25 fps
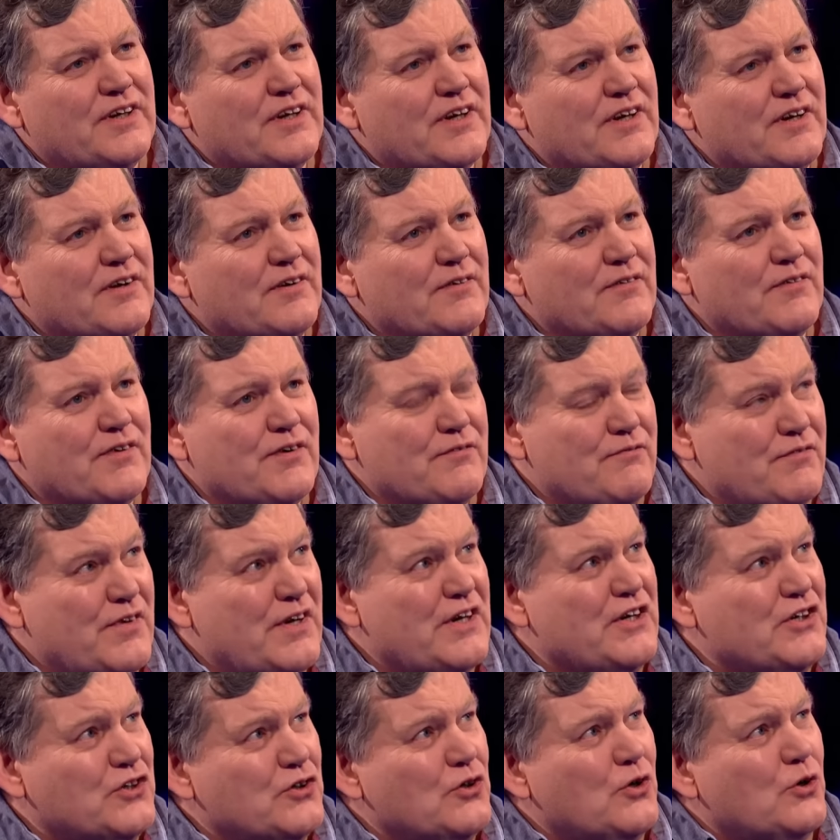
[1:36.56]
a
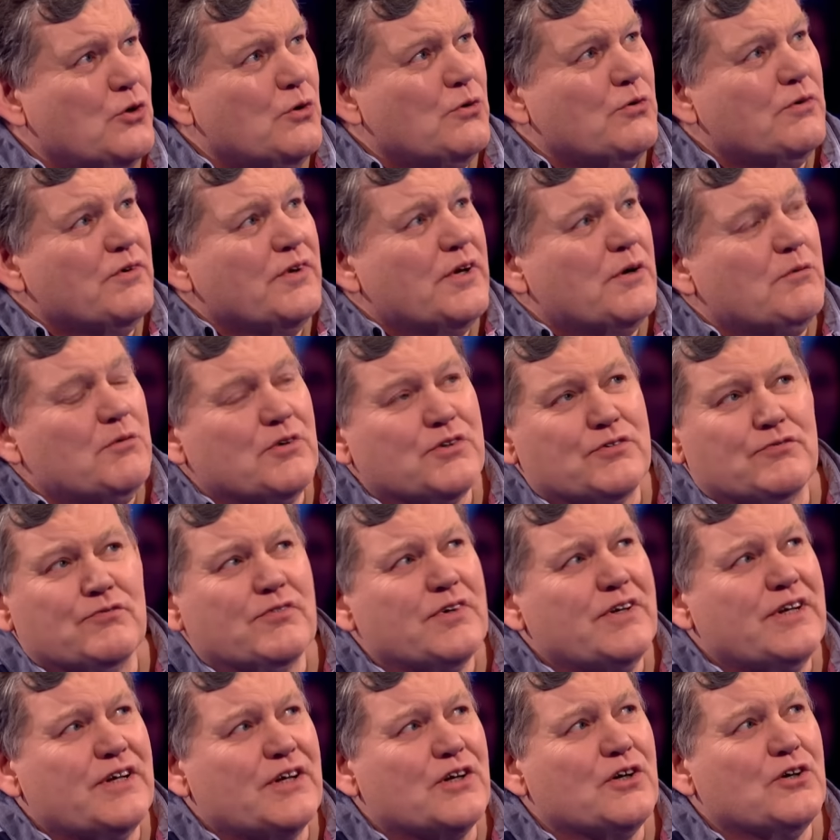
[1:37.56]
village hall and I wasn't
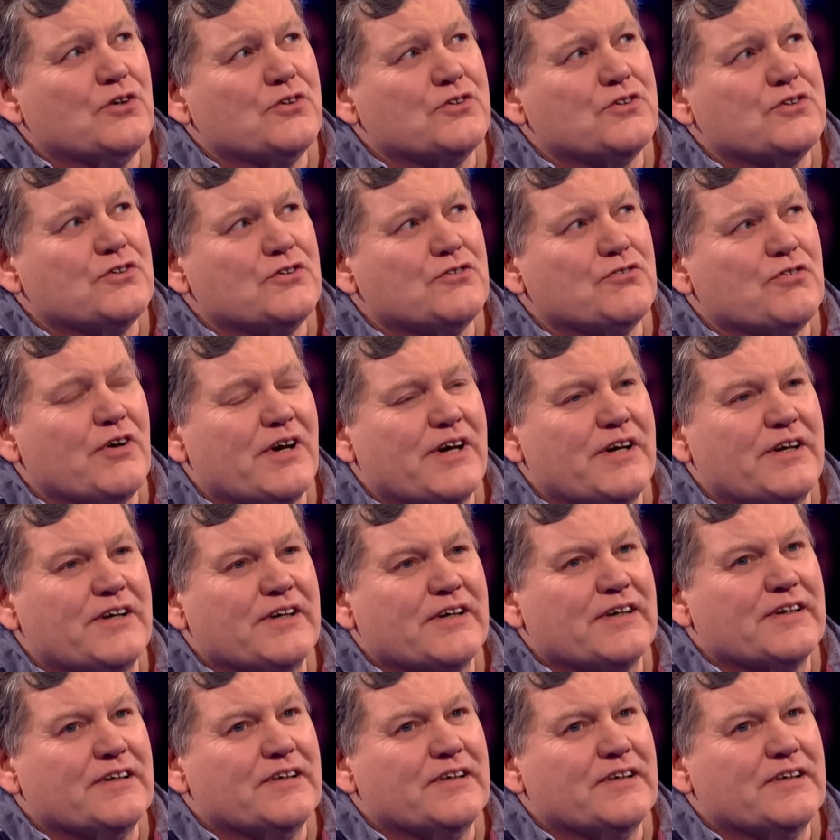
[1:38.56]
really concentrating